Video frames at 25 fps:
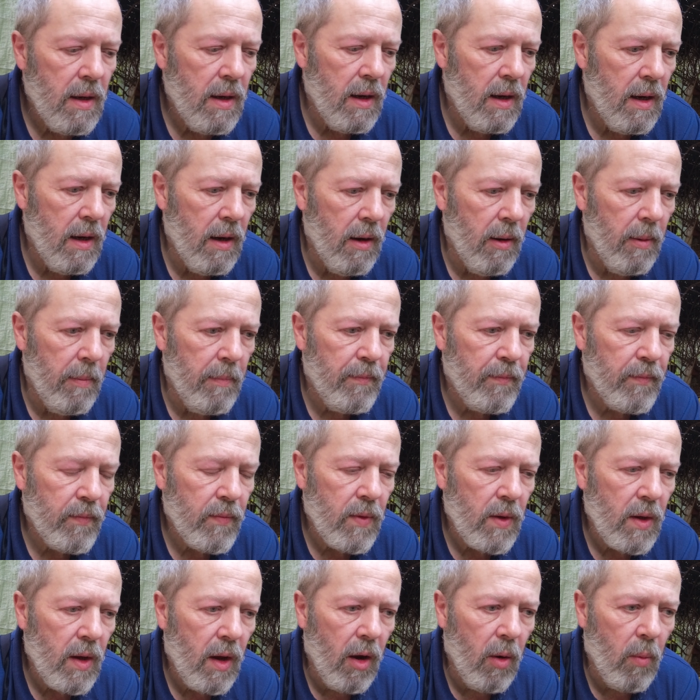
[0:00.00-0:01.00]
And
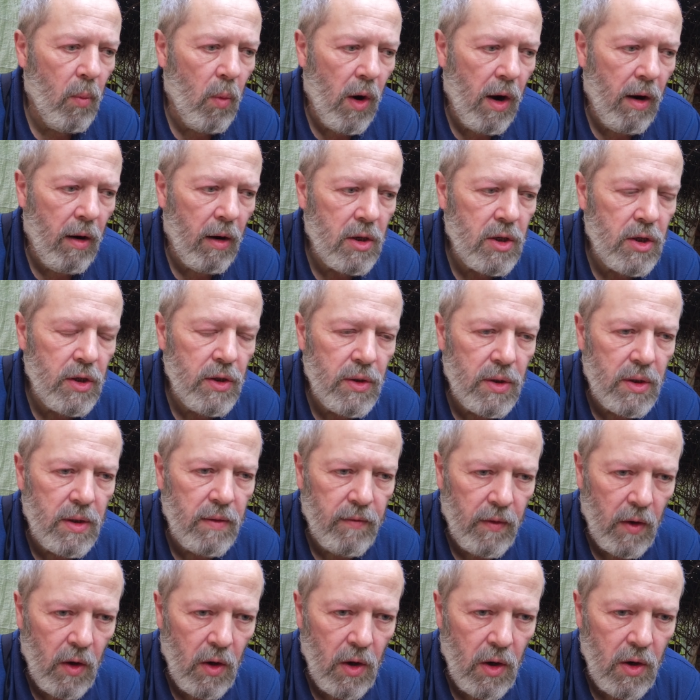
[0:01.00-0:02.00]
where I'd used the
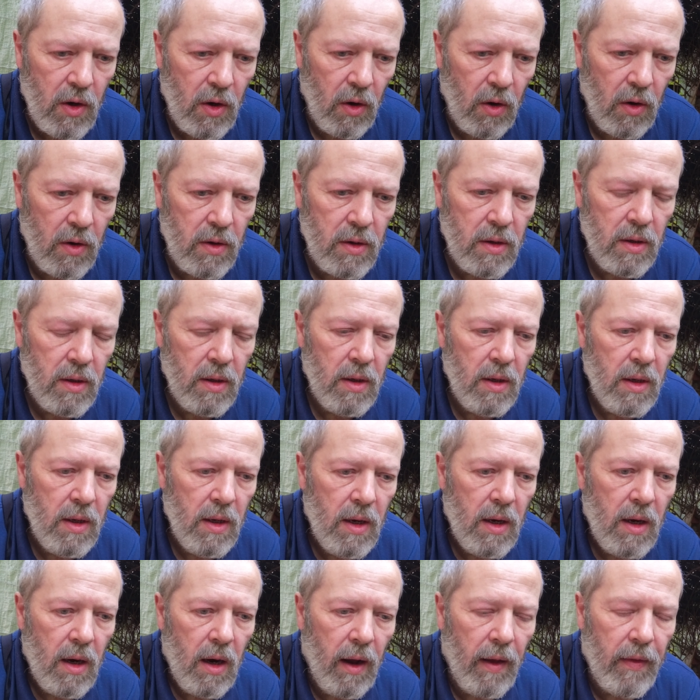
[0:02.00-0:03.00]
Virkon,
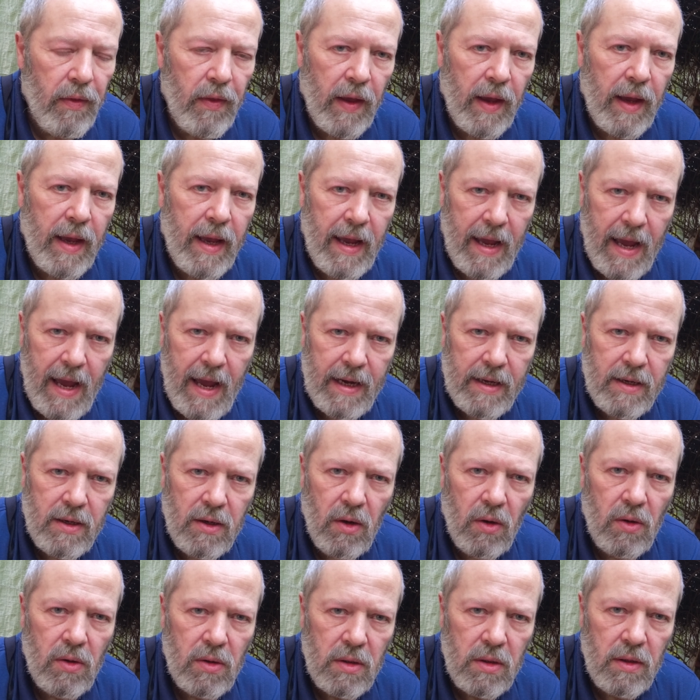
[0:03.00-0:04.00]
I think it had
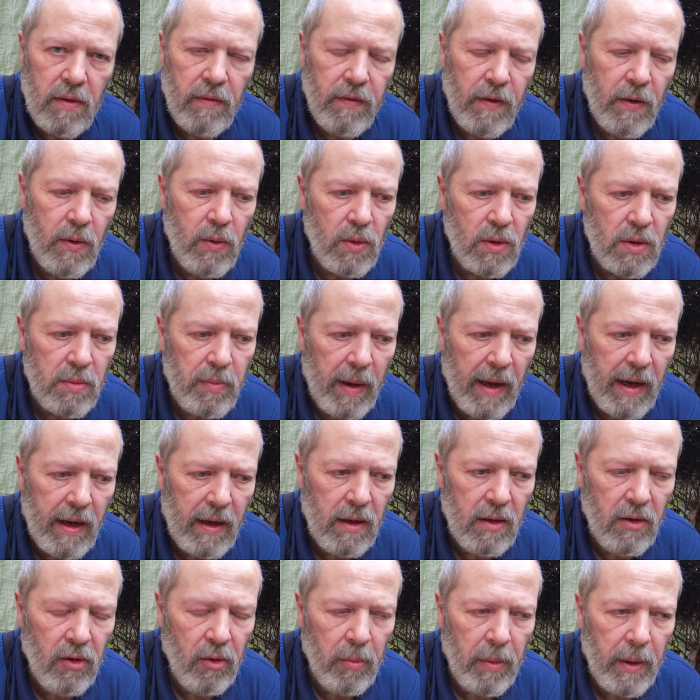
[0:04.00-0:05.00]
knocked the filters back
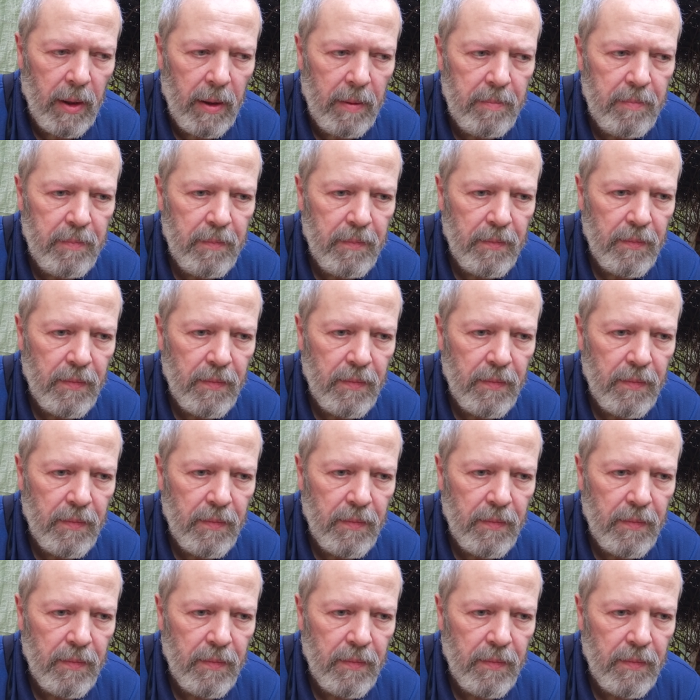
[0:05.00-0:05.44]
a little bit.